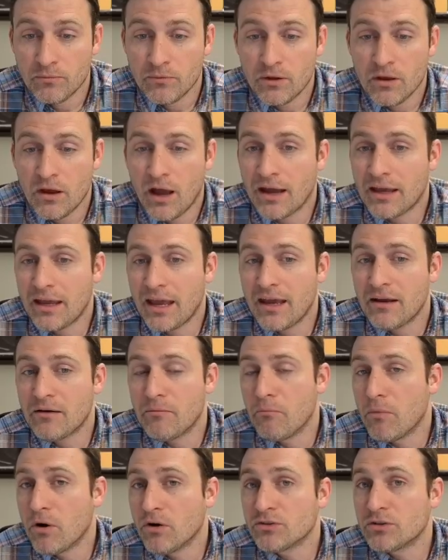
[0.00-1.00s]
I can't
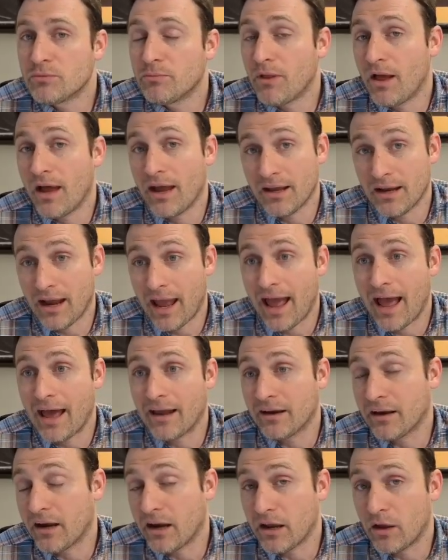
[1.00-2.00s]
multiply and add in
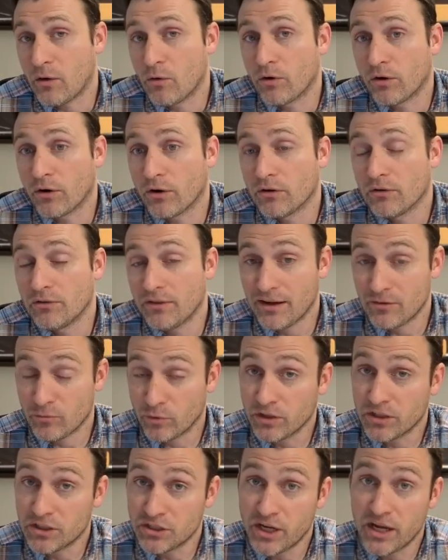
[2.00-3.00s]
any order. That really
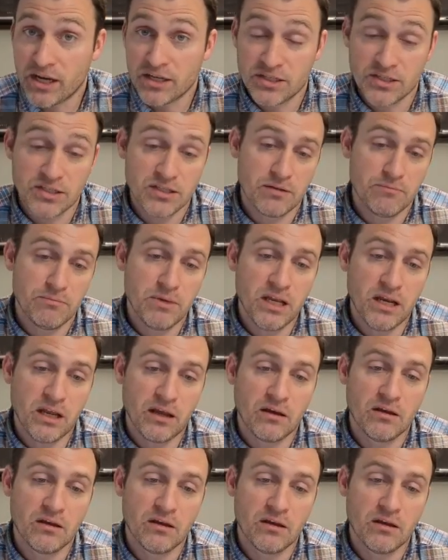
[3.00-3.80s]
changes the meaning.